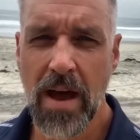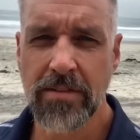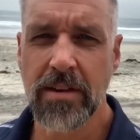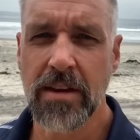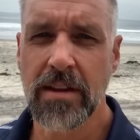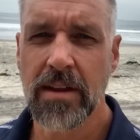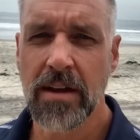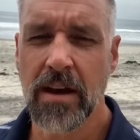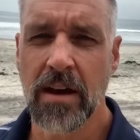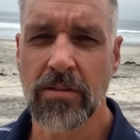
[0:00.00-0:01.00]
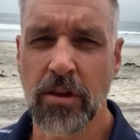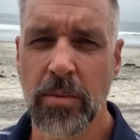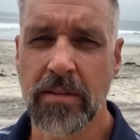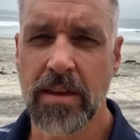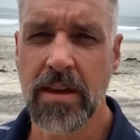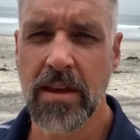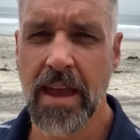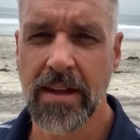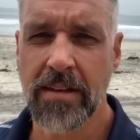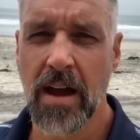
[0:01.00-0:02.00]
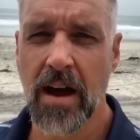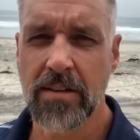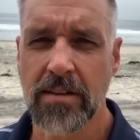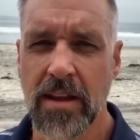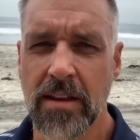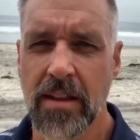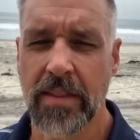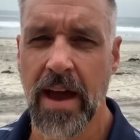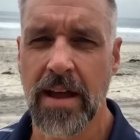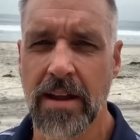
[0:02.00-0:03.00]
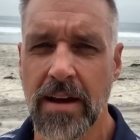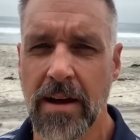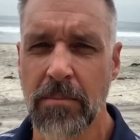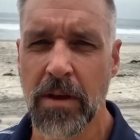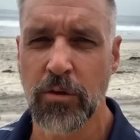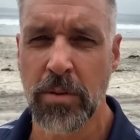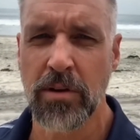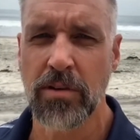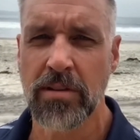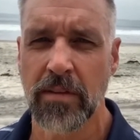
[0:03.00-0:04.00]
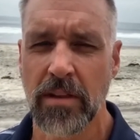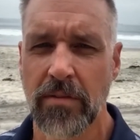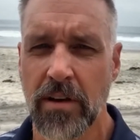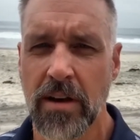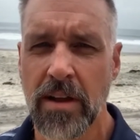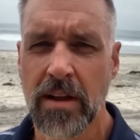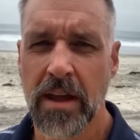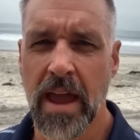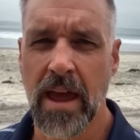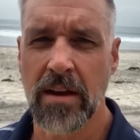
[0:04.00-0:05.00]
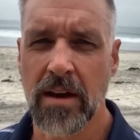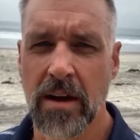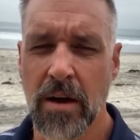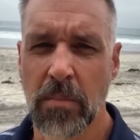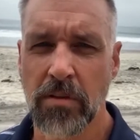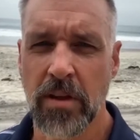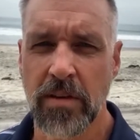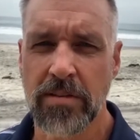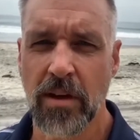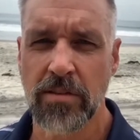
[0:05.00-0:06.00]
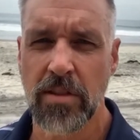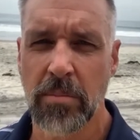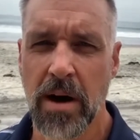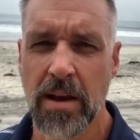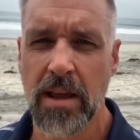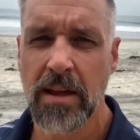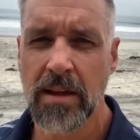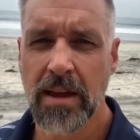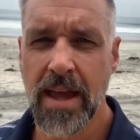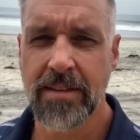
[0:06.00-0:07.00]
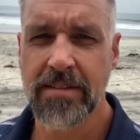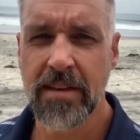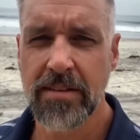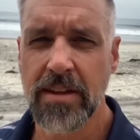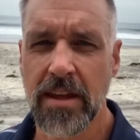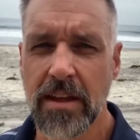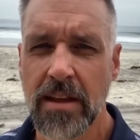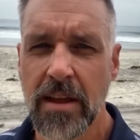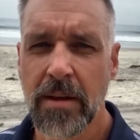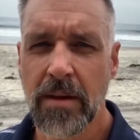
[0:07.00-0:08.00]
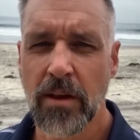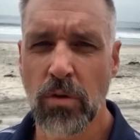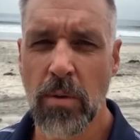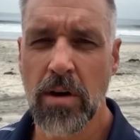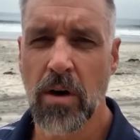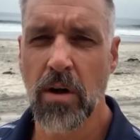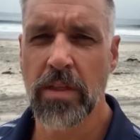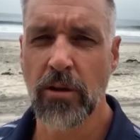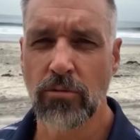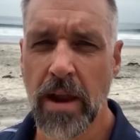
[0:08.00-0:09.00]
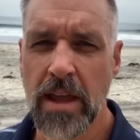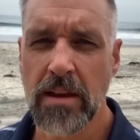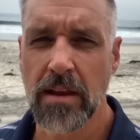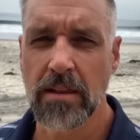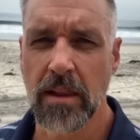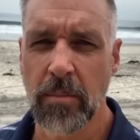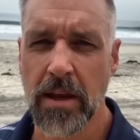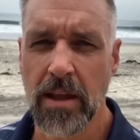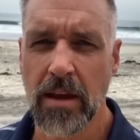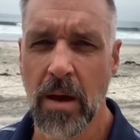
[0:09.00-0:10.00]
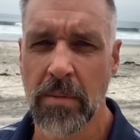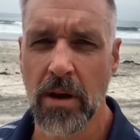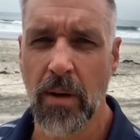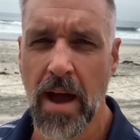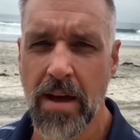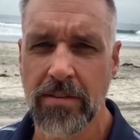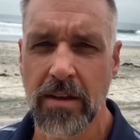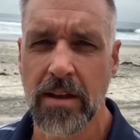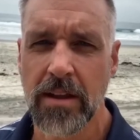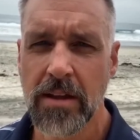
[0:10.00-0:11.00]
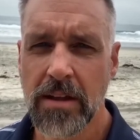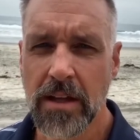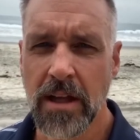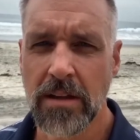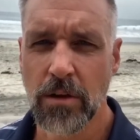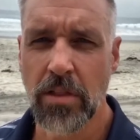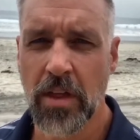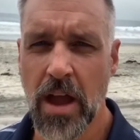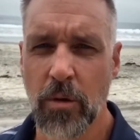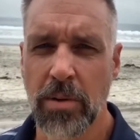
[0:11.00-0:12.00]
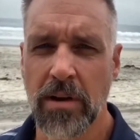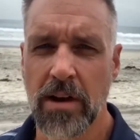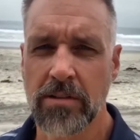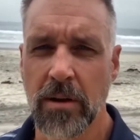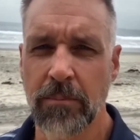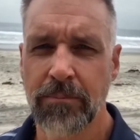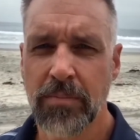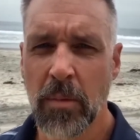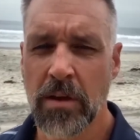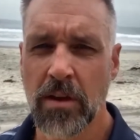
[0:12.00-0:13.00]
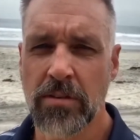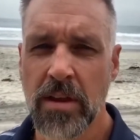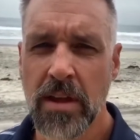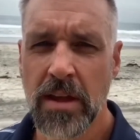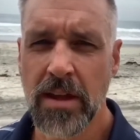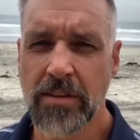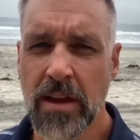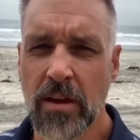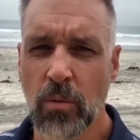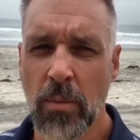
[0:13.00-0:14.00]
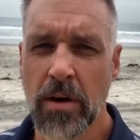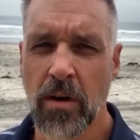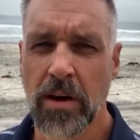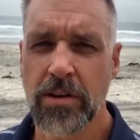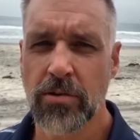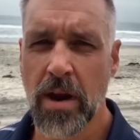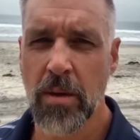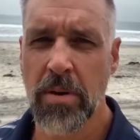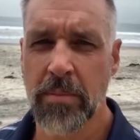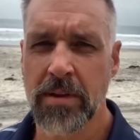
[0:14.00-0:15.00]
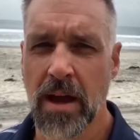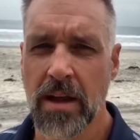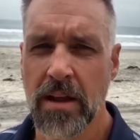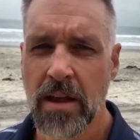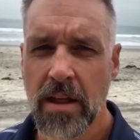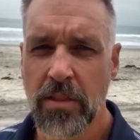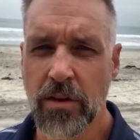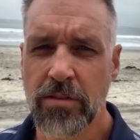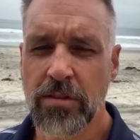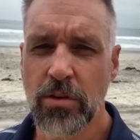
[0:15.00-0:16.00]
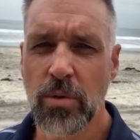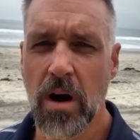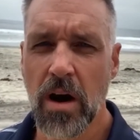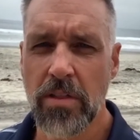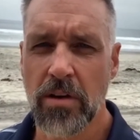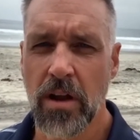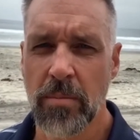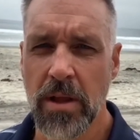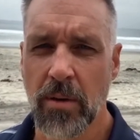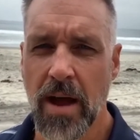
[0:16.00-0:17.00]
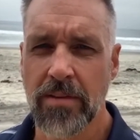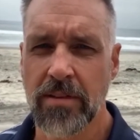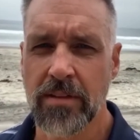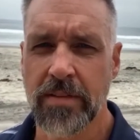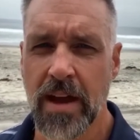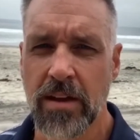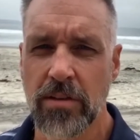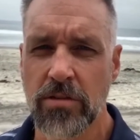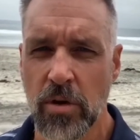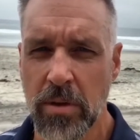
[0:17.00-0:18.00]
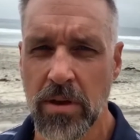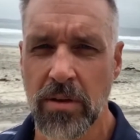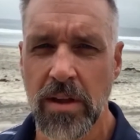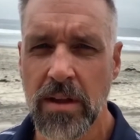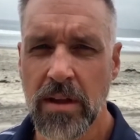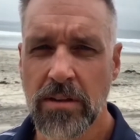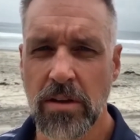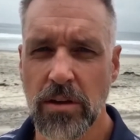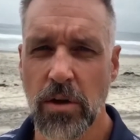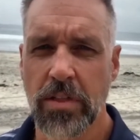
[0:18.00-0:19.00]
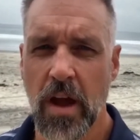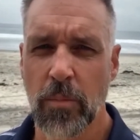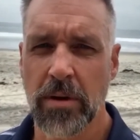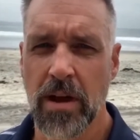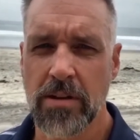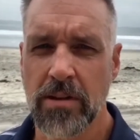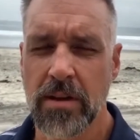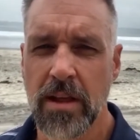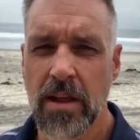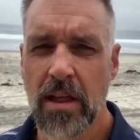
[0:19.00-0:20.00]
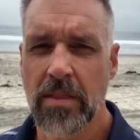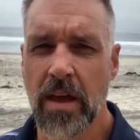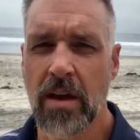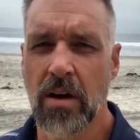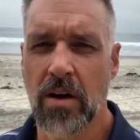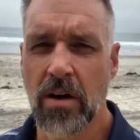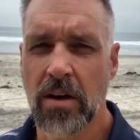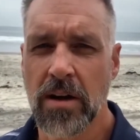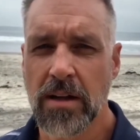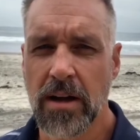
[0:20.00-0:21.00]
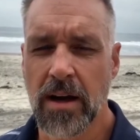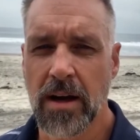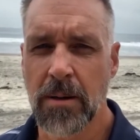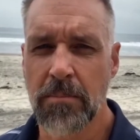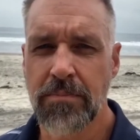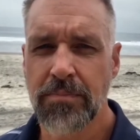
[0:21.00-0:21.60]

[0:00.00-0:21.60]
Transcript: acid uh, excuse me, the key antioxidant that um, is produced in the liver and uh, most other cells in the body. And cysteine is what we call the rate-limiting amino acid in glutathione production because it's a what we call a tripeptide. There's two other amino acids that contribute to glutathione production. They are um,